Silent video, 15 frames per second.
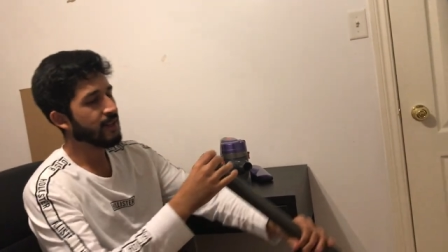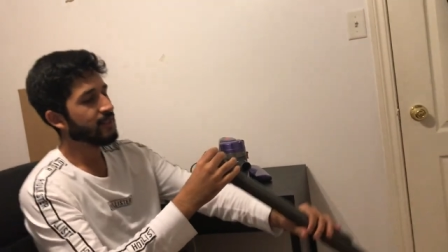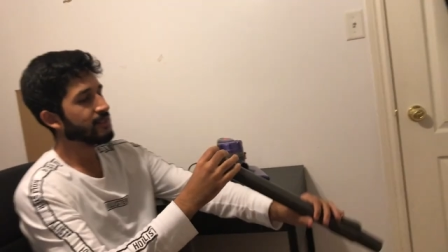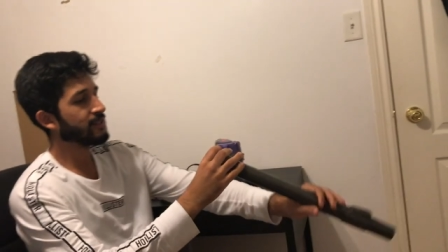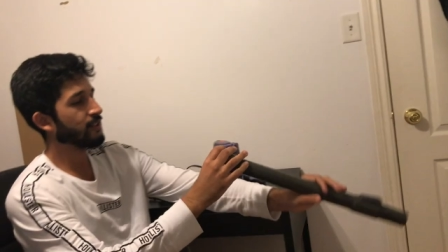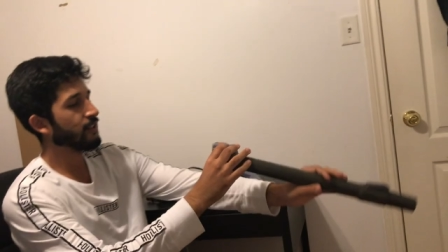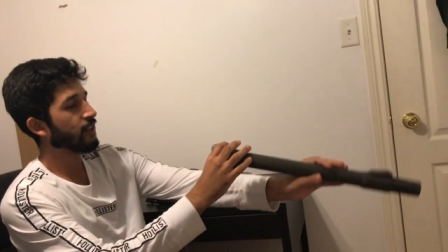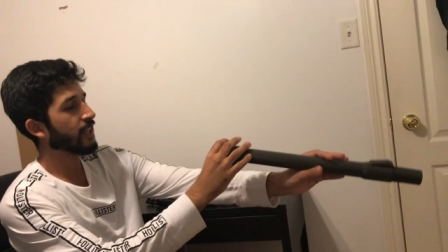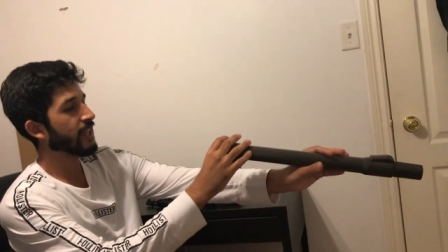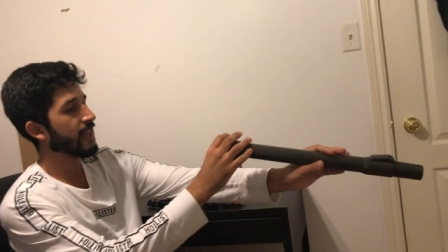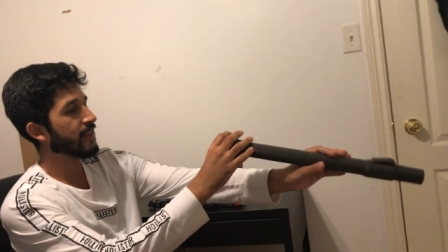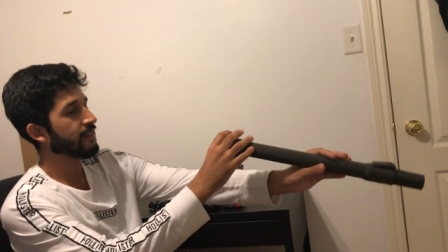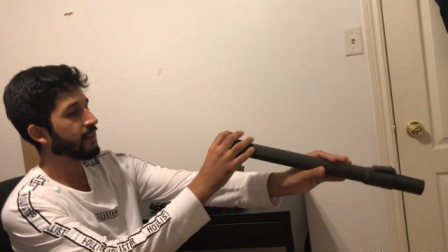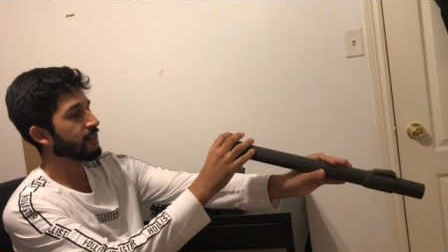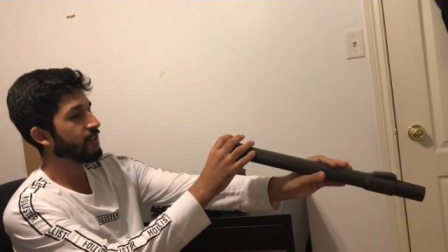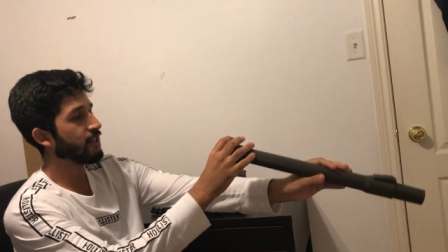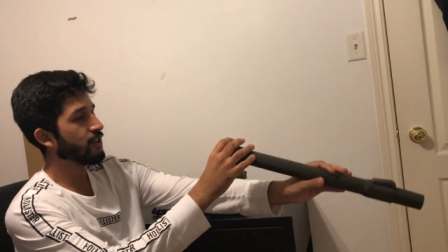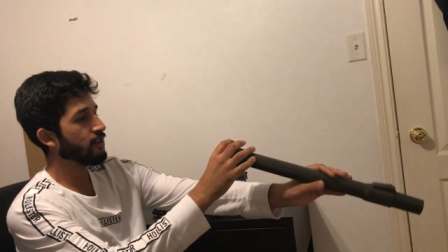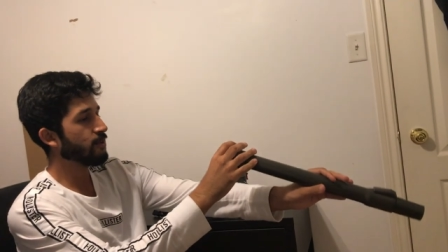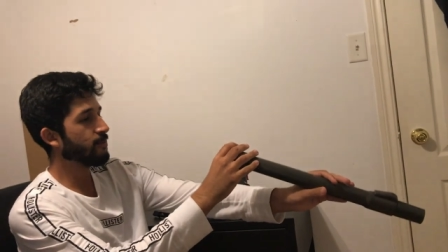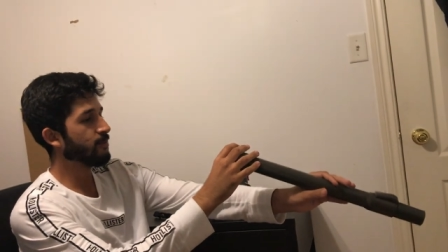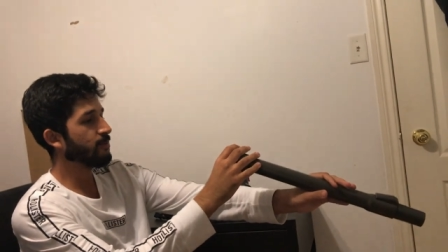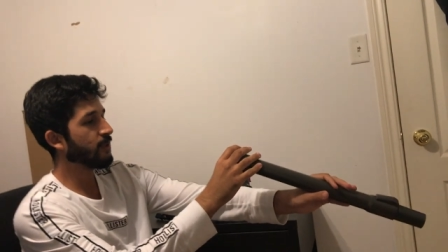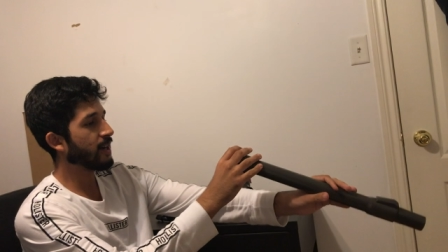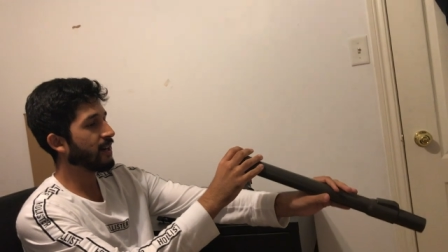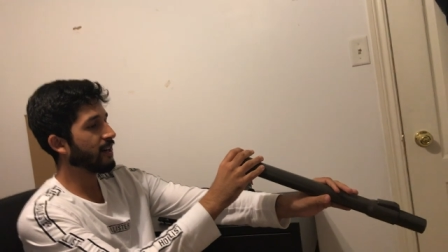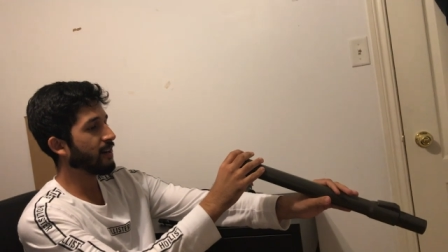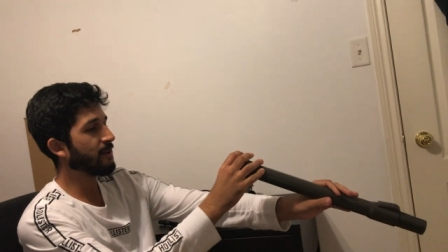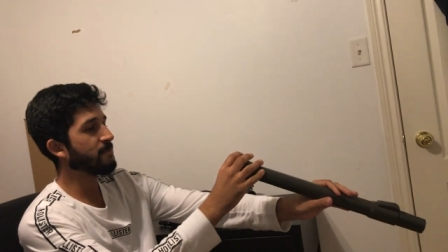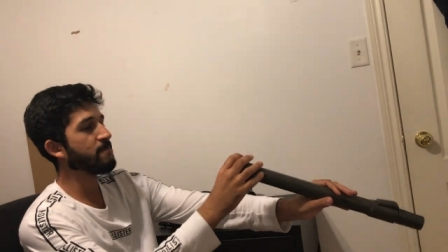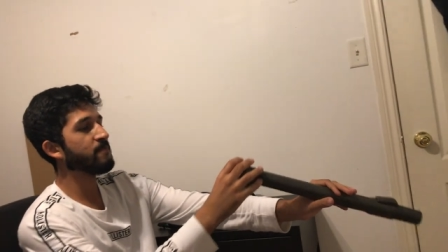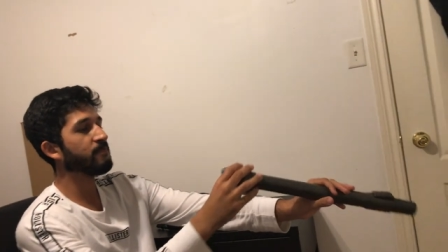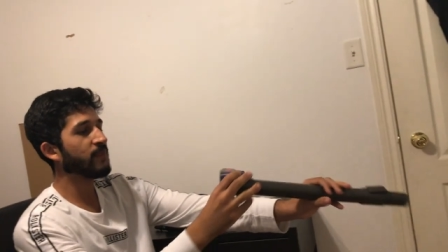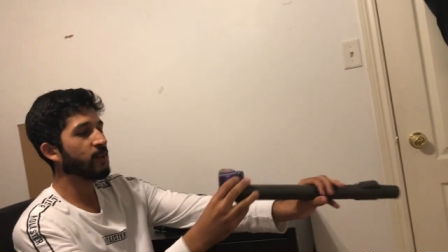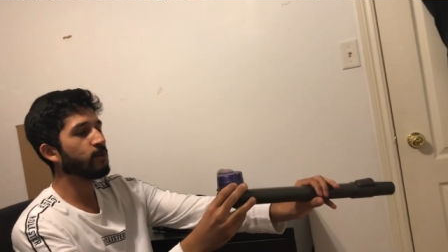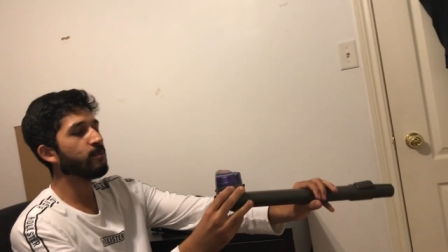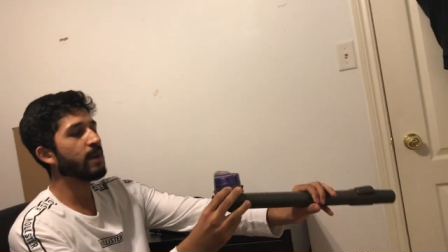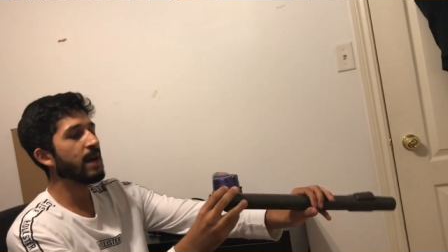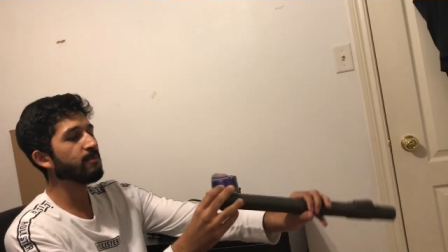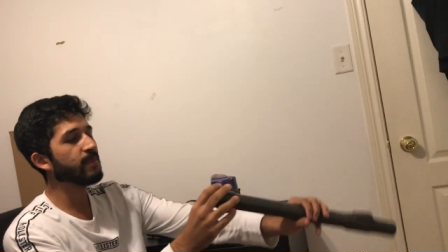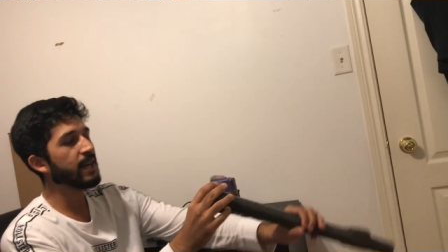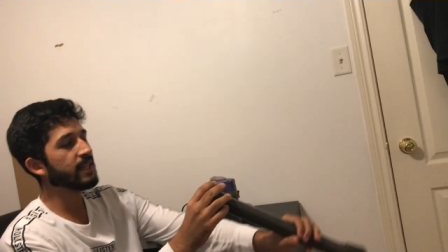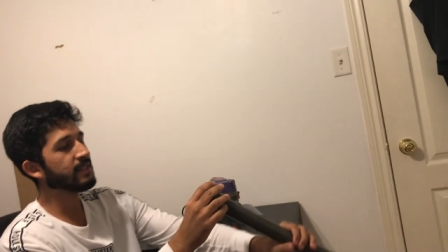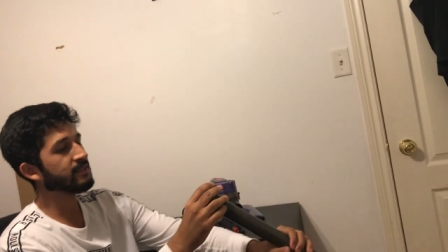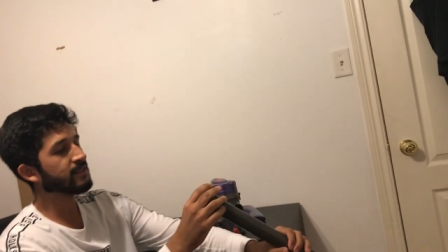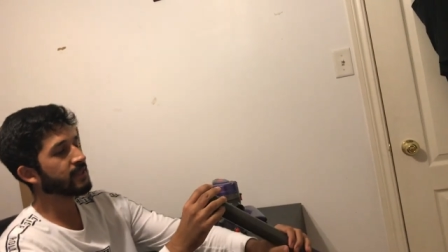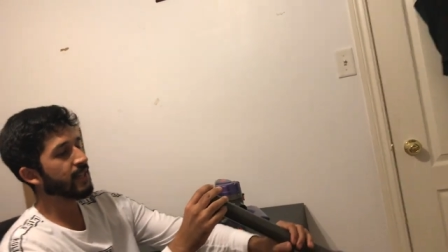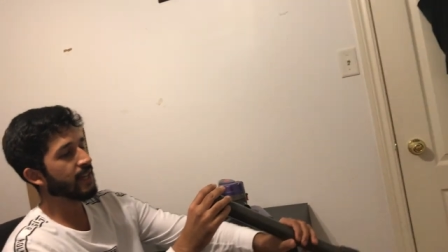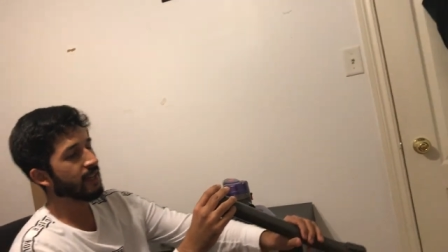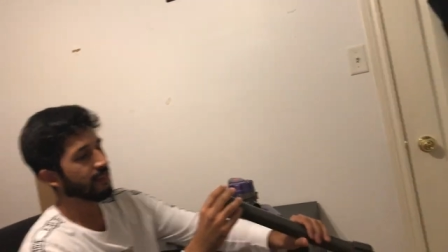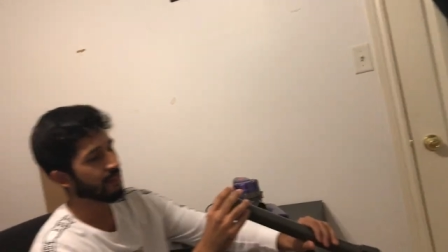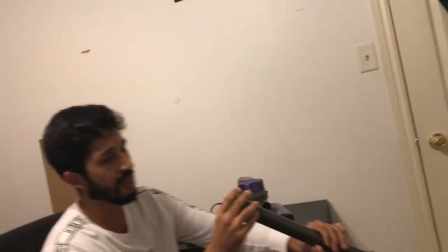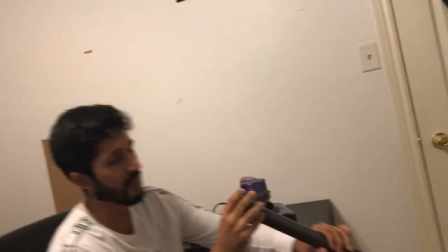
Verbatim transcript: So looking at the tube, um, well, my mind is saying